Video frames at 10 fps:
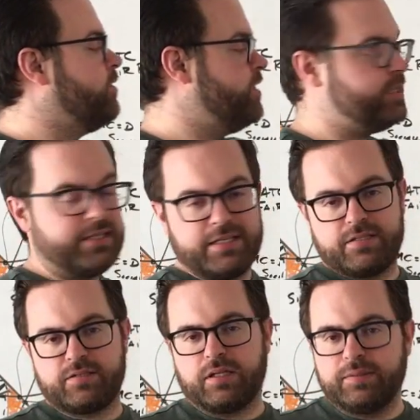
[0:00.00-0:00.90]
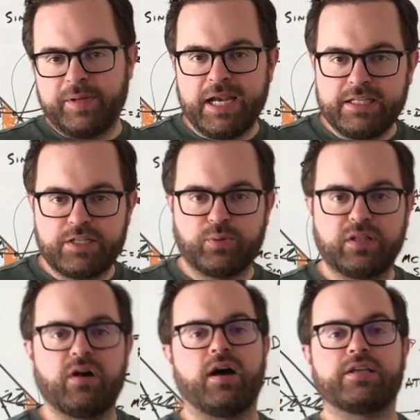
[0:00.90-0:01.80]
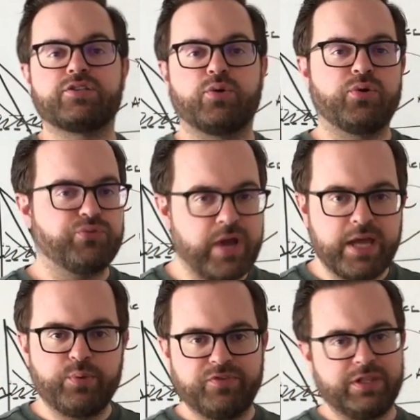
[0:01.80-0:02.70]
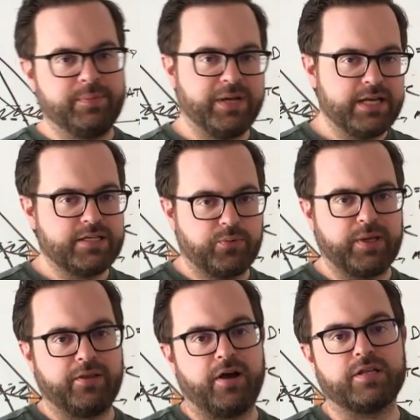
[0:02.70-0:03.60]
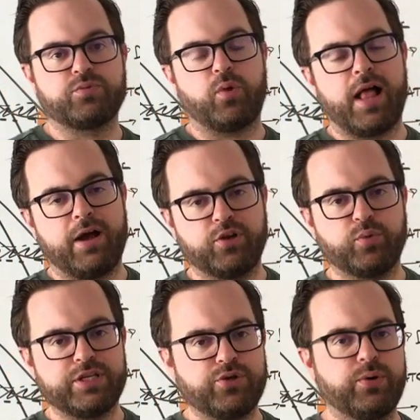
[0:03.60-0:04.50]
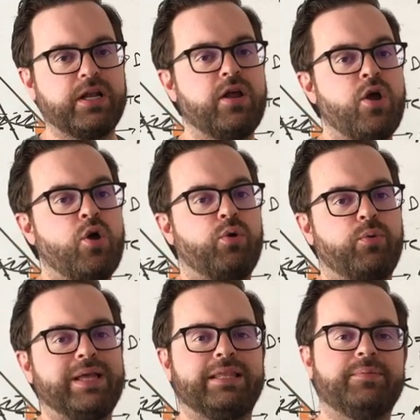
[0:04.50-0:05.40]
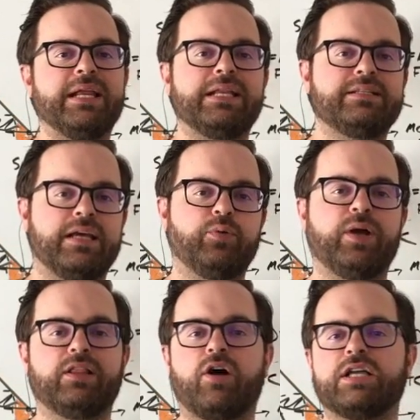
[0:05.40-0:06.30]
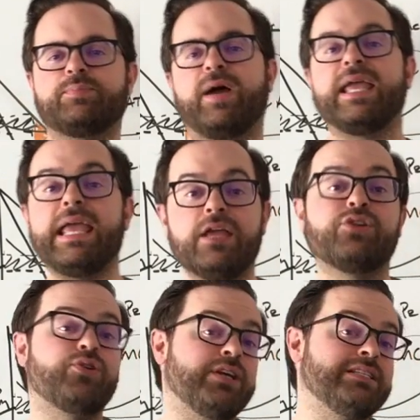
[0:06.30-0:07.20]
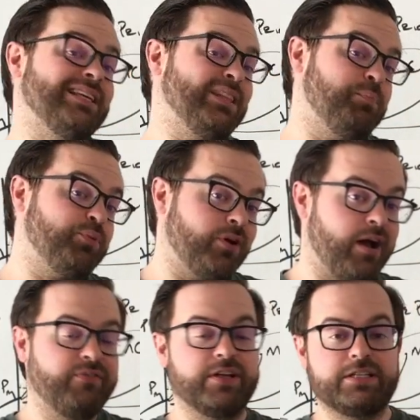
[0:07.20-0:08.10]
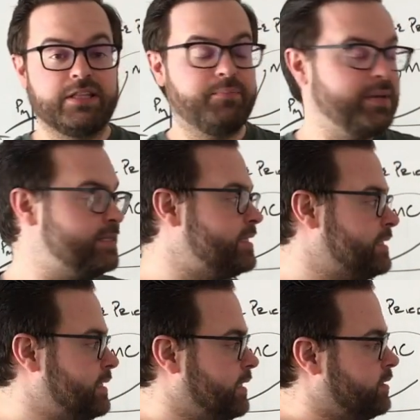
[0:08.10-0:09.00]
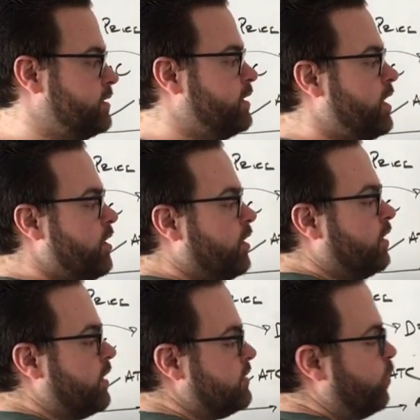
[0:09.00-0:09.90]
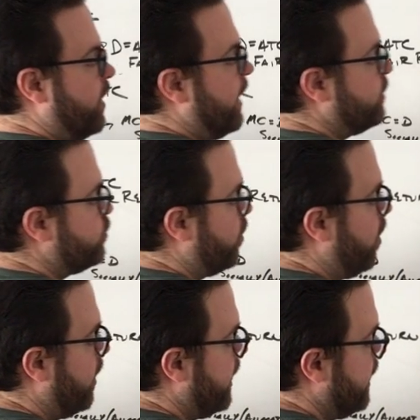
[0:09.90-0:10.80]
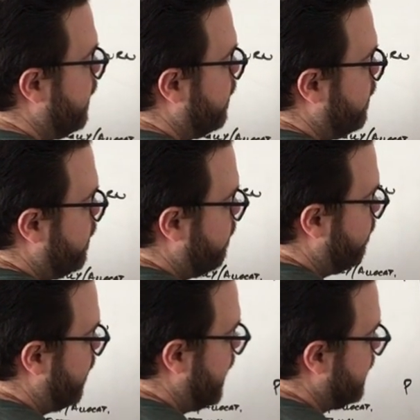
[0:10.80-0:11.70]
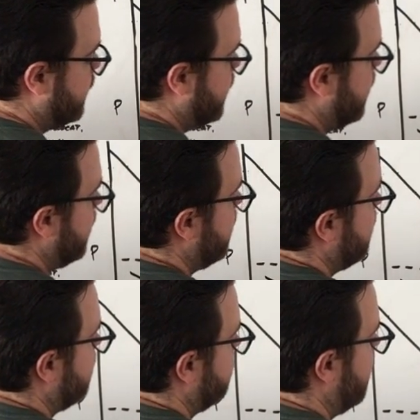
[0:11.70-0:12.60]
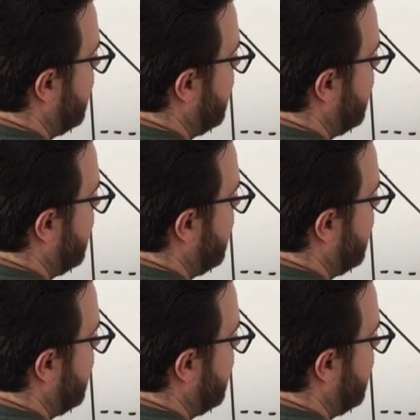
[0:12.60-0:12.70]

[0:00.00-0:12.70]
this is eliminating deadweight loss. So hooray, we've eliminated deadweight loss. Well, how did we do it? Well, we eliminated deadweight loss by increasing the profit to the businesses. Because when I draw in, finally, the